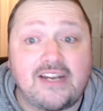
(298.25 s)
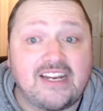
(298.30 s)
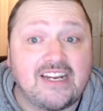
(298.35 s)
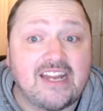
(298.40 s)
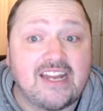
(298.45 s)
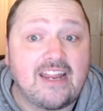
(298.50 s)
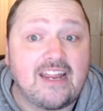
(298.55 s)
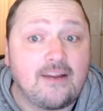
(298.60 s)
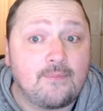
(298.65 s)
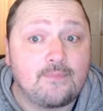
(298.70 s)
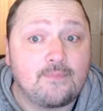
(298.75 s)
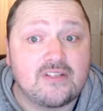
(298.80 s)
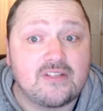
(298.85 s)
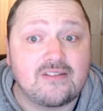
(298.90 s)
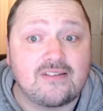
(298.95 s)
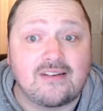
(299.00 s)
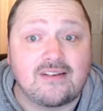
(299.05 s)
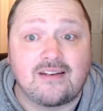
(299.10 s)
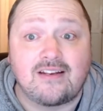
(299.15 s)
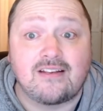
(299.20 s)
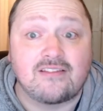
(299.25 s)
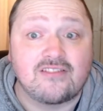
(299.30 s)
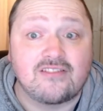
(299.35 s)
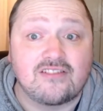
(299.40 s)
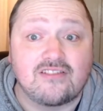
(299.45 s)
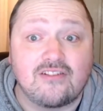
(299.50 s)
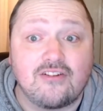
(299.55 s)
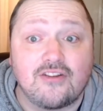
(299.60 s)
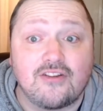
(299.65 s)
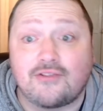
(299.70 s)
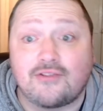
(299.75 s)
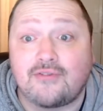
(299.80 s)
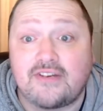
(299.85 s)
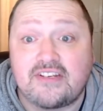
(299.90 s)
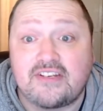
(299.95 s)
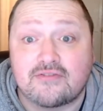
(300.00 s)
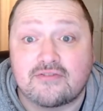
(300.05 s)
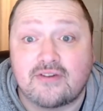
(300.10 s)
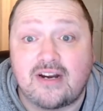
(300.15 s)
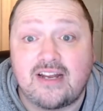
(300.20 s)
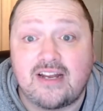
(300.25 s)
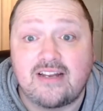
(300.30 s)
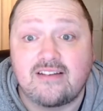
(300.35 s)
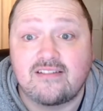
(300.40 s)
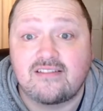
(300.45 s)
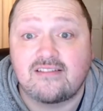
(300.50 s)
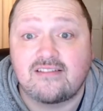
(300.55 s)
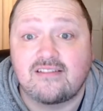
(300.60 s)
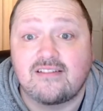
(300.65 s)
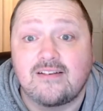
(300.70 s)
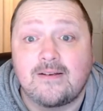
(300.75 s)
games and scored three tries,